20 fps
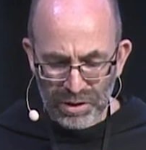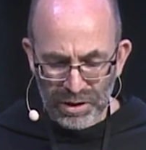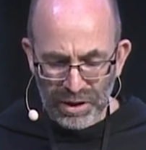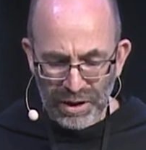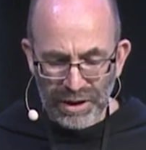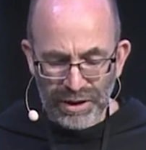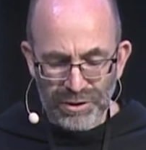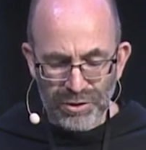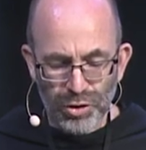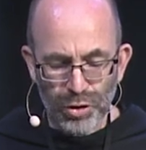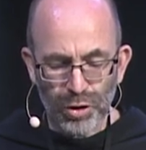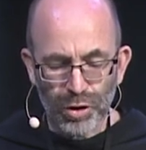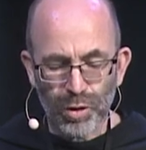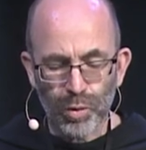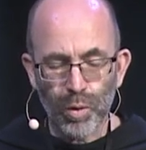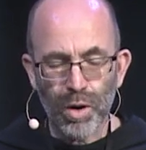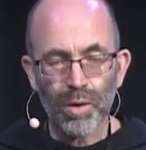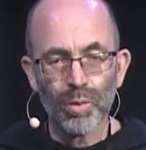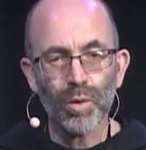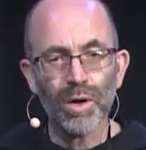He took
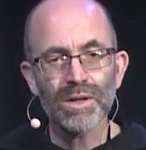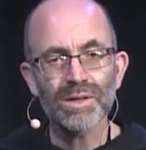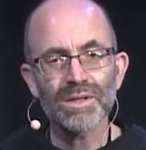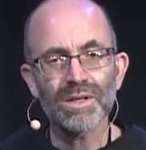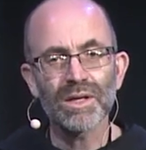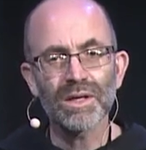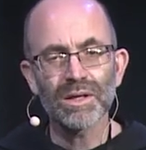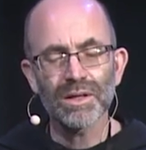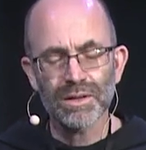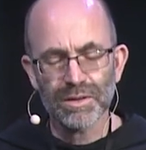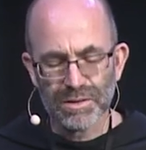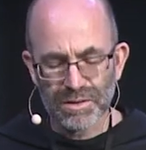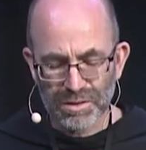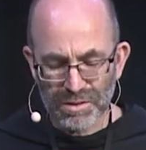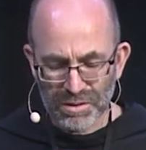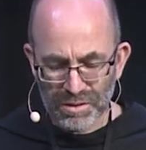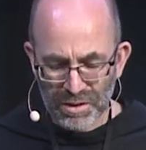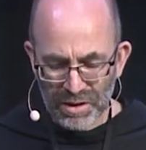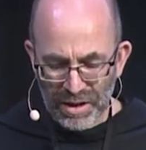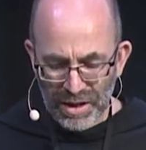what was
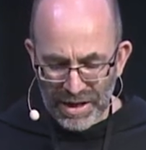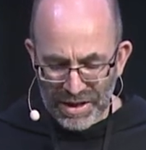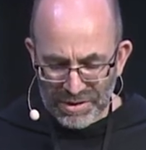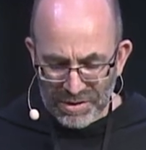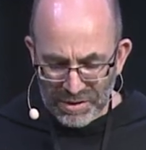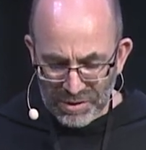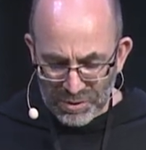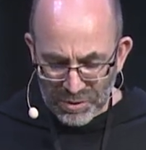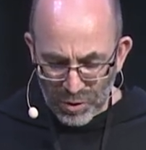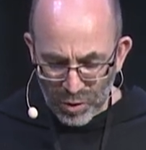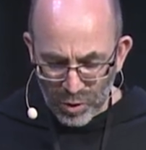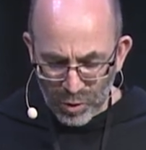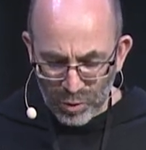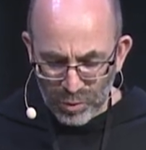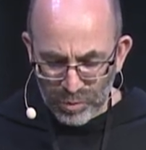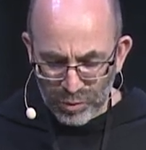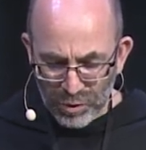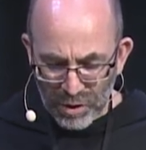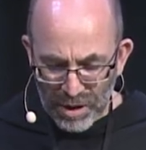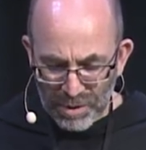his as his
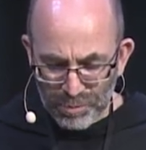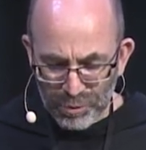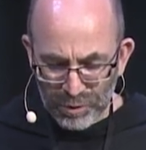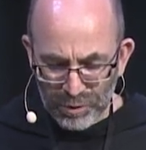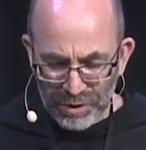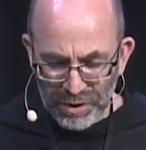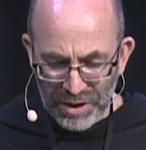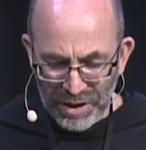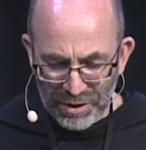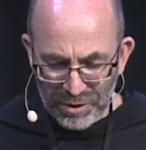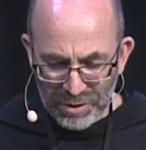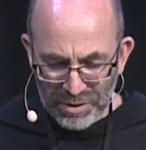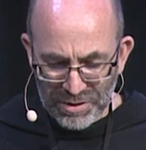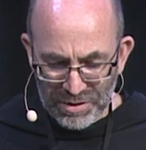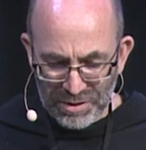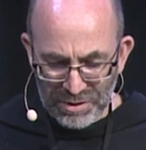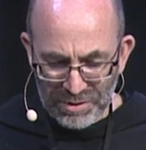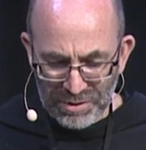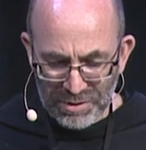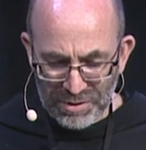own proper
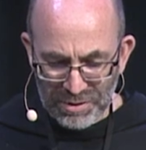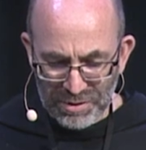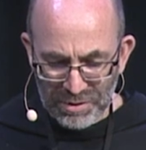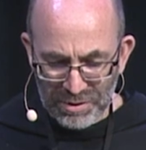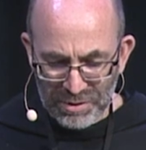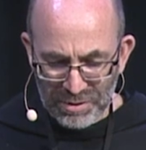inheritance.